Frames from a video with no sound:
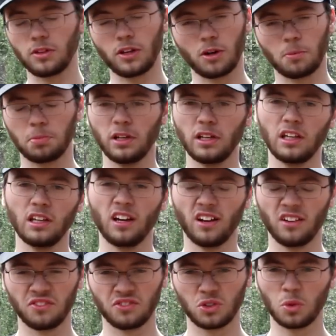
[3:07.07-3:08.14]
there are plenty
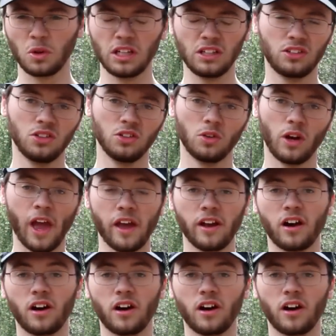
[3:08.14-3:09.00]
of .22